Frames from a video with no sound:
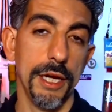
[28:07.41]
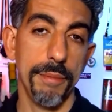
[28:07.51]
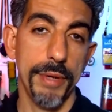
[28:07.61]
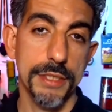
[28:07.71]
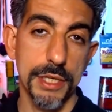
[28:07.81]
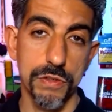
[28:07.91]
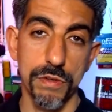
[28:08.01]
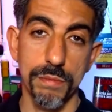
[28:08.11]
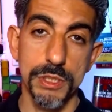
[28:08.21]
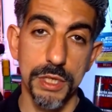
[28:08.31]
pen test
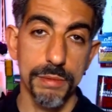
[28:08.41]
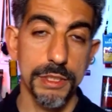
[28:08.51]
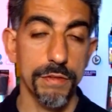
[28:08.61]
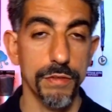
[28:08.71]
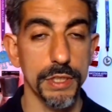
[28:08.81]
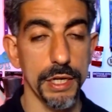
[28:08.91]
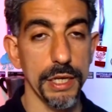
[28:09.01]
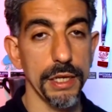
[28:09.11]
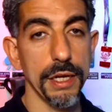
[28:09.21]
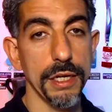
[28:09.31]
firm, it's going to be different than
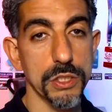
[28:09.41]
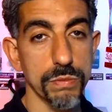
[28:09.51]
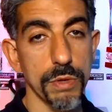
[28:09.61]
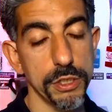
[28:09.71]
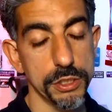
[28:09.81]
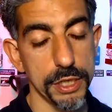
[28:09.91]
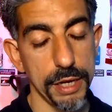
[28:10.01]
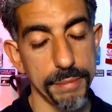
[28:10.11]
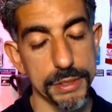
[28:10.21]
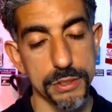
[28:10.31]
a smaller
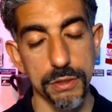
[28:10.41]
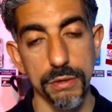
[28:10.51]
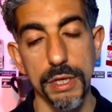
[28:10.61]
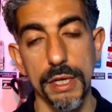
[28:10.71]
shop. And so